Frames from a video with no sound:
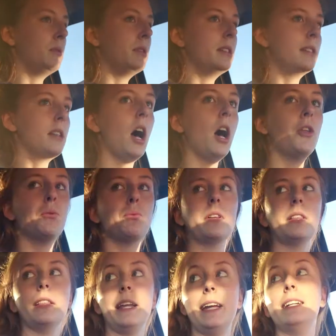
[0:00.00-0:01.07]
was
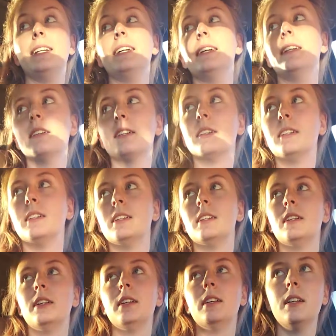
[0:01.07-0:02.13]
unrelated,
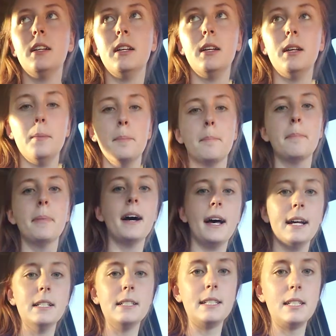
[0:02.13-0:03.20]

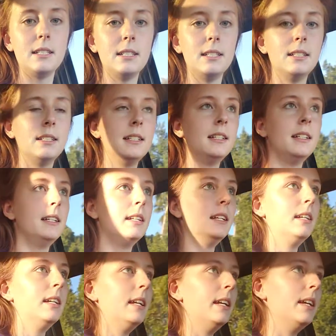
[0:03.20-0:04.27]
but
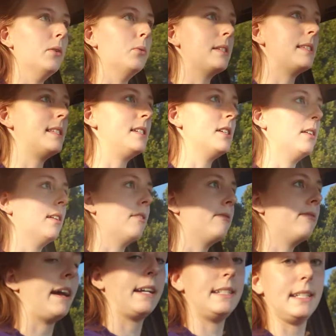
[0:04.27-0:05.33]
it was still
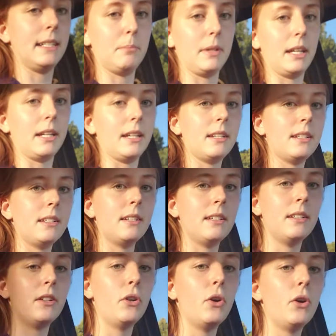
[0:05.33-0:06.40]
affecting me.
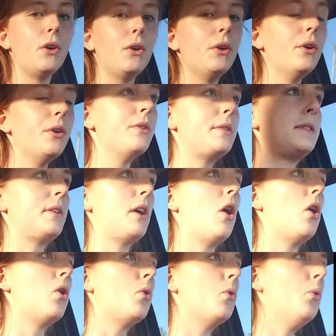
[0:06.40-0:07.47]

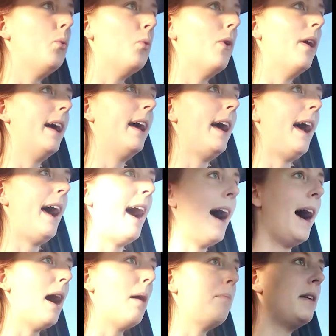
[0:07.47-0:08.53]
So what
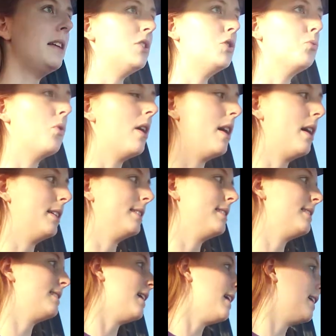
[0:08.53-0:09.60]
happened
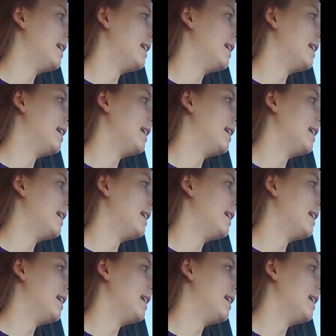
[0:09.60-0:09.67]
was,